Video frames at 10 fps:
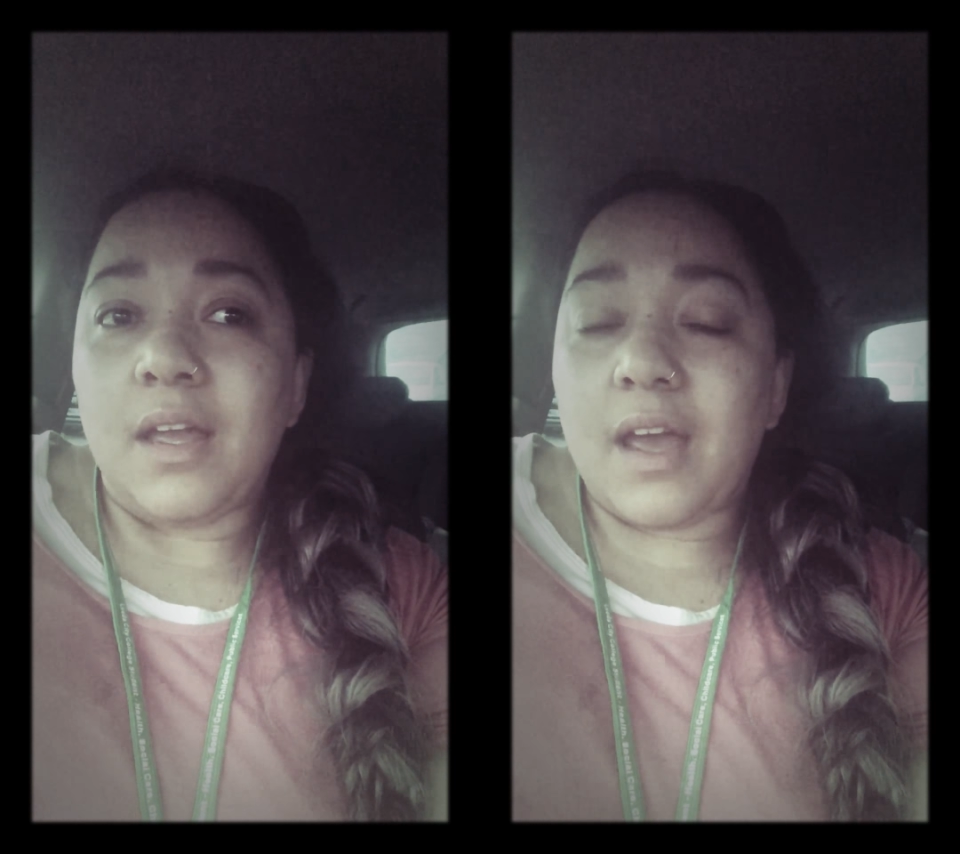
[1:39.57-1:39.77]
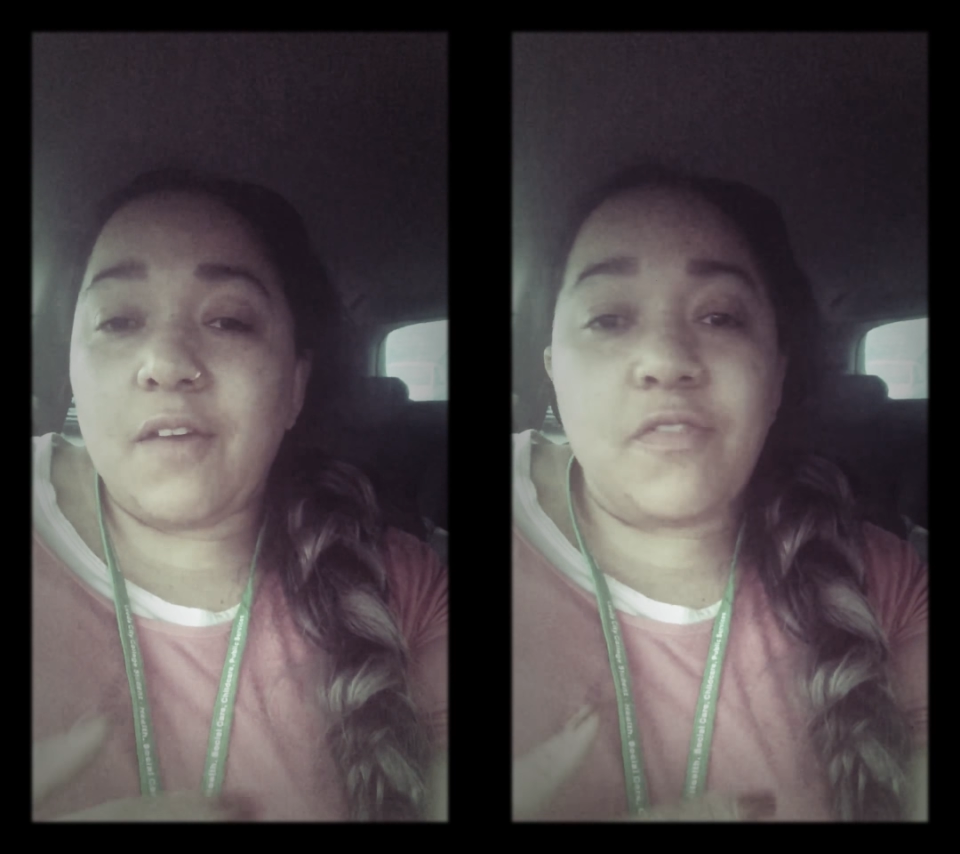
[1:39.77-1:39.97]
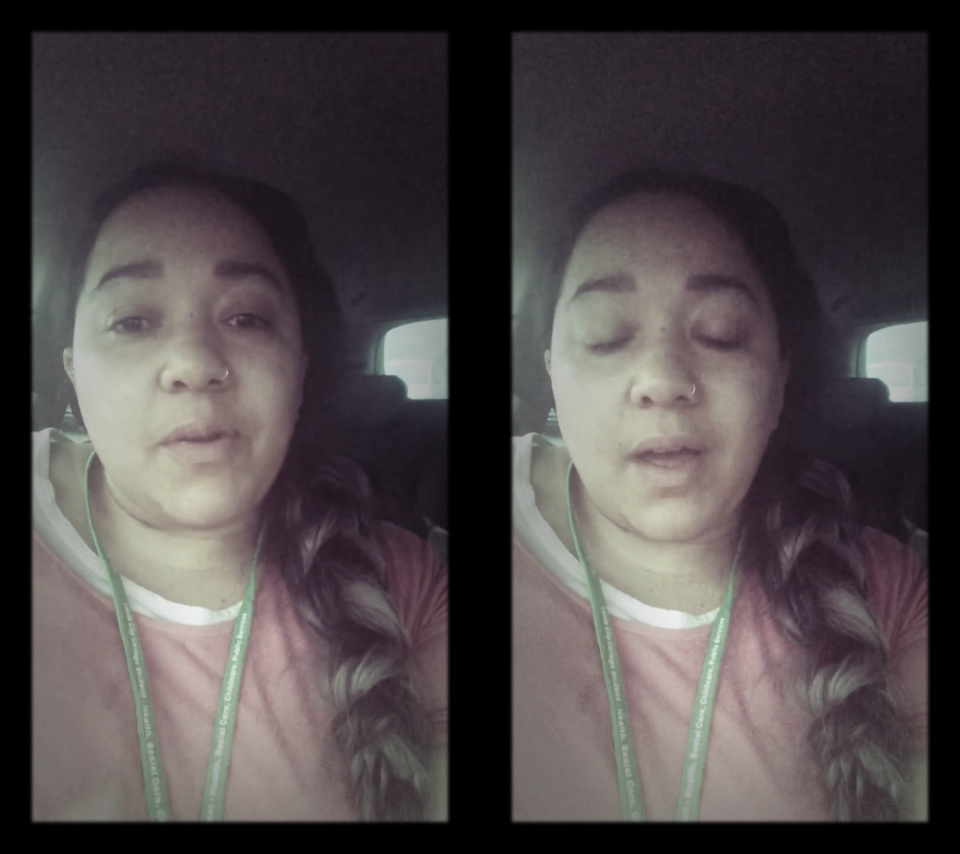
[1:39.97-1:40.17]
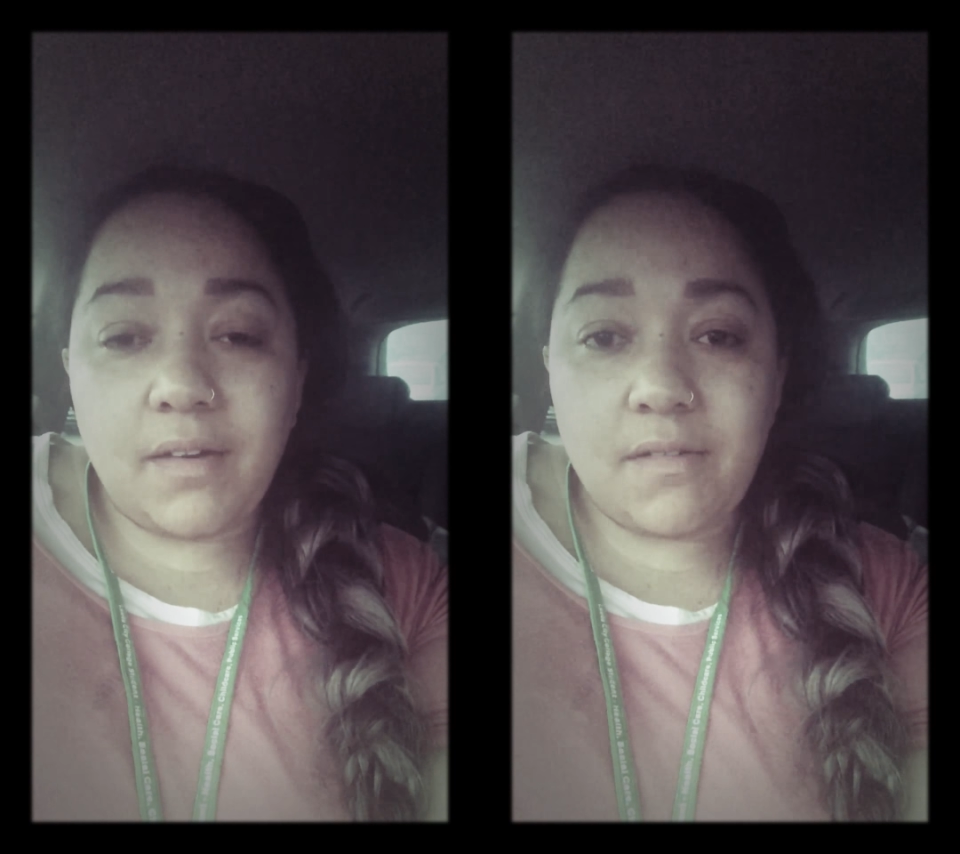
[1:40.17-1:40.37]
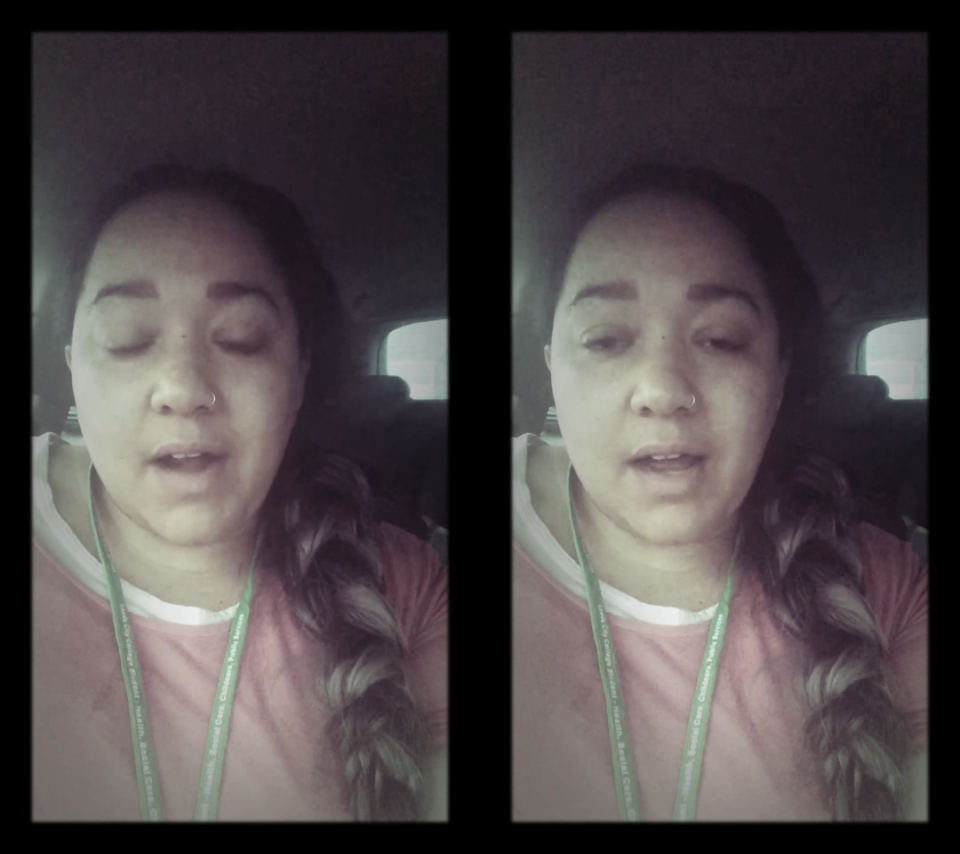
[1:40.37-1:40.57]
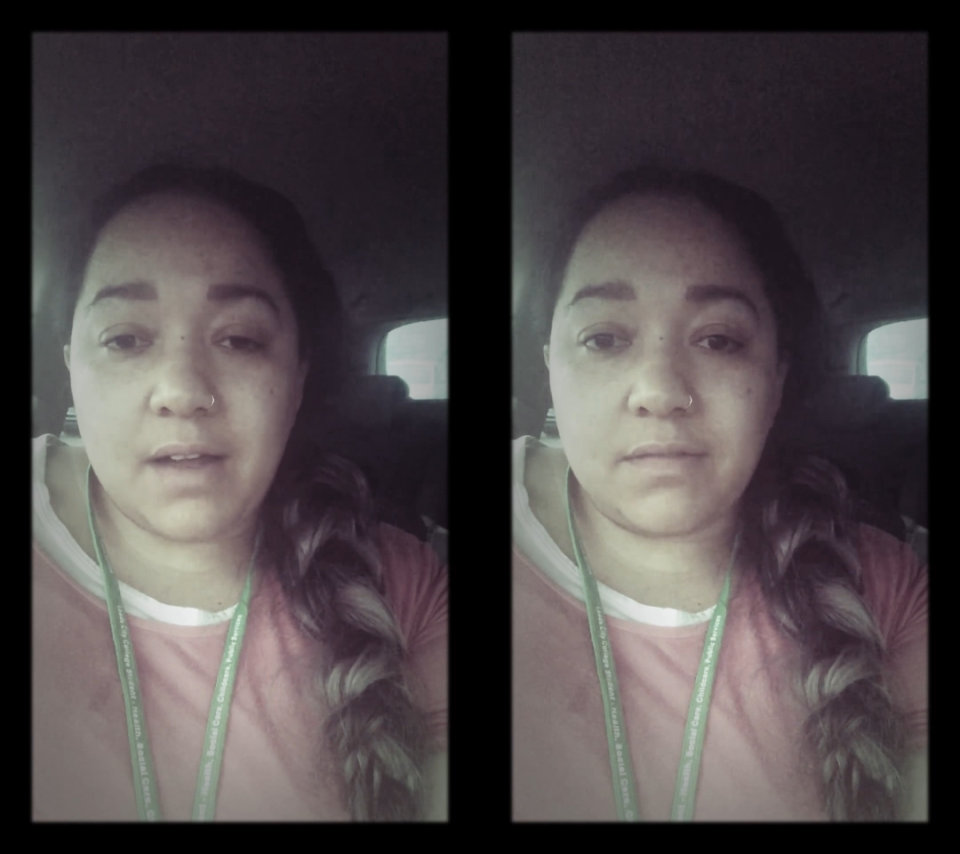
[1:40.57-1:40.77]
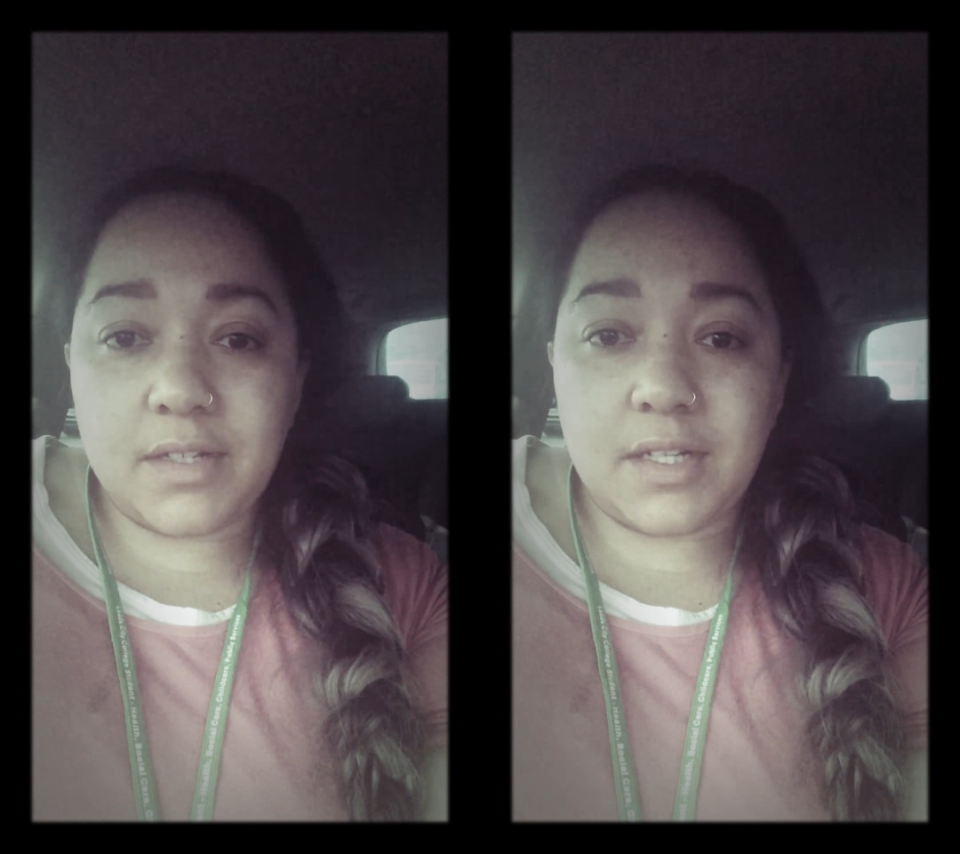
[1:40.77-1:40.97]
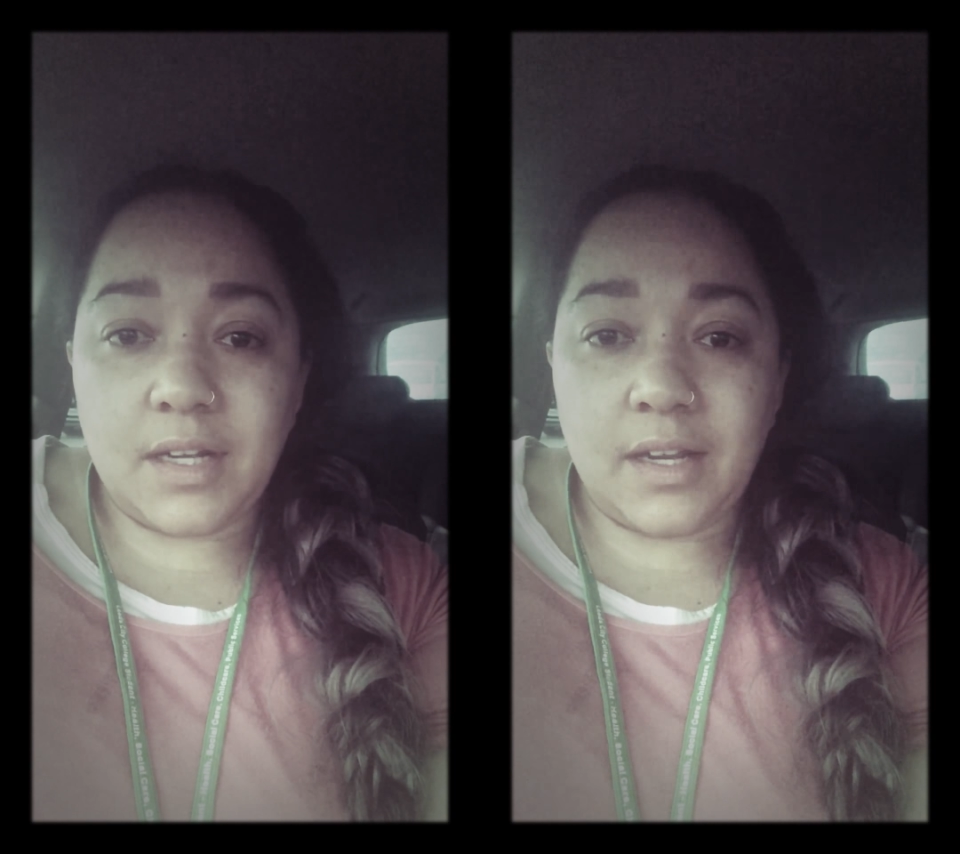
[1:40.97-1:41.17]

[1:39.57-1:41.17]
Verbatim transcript: everywhere around.